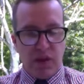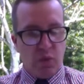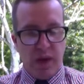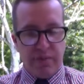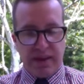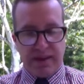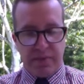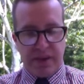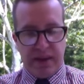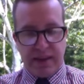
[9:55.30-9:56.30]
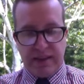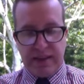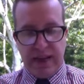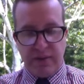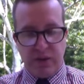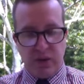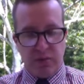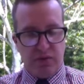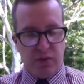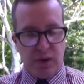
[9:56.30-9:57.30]
We have my stepdad's. He gave them to us
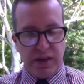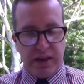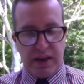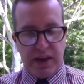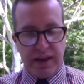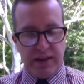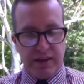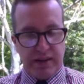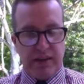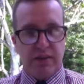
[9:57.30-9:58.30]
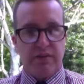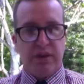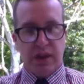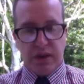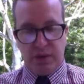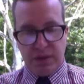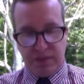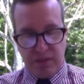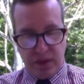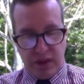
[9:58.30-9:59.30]
before he died." Footnote.
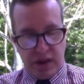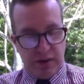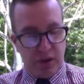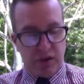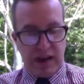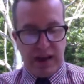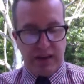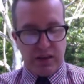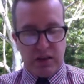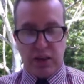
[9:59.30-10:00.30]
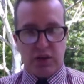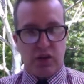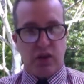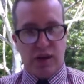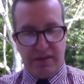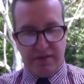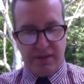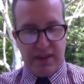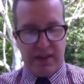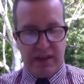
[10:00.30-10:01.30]
Her dad took off,
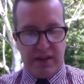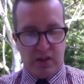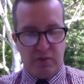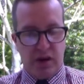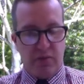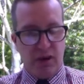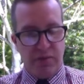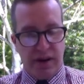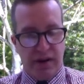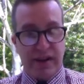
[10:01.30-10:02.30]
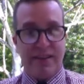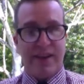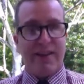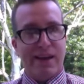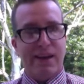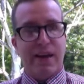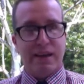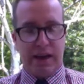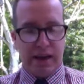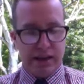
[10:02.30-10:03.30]
then her mom remarried, and then guy
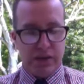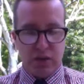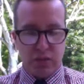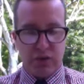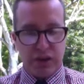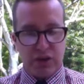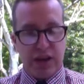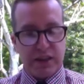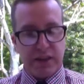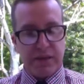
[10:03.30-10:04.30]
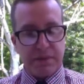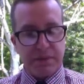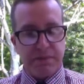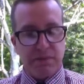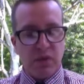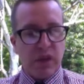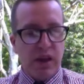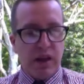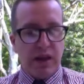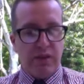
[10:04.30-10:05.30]
died. It's pretty tragic.
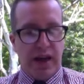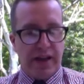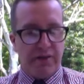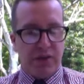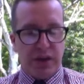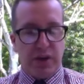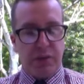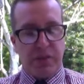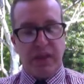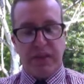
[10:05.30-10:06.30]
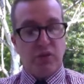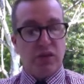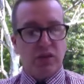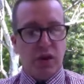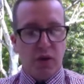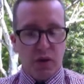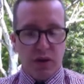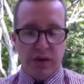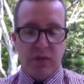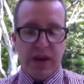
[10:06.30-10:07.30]
And a footnote. They were so
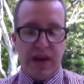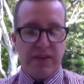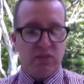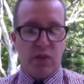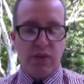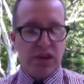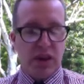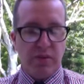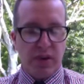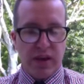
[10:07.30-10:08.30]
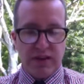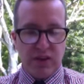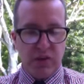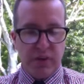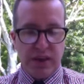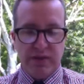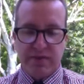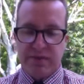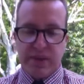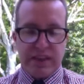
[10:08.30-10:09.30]
old. We had this one with Charlie Brown and Snoopy.
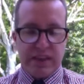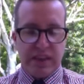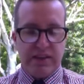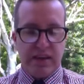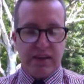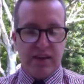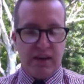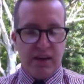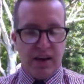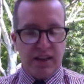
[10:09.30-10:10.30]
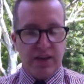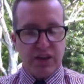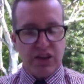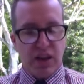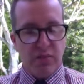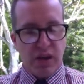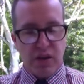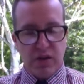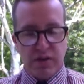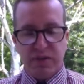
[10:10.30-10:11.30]
Jen said, "Oh, I love the Charlie
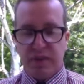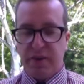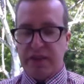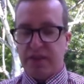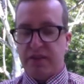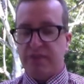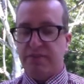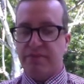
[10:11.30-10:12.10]
Brown Christmas special."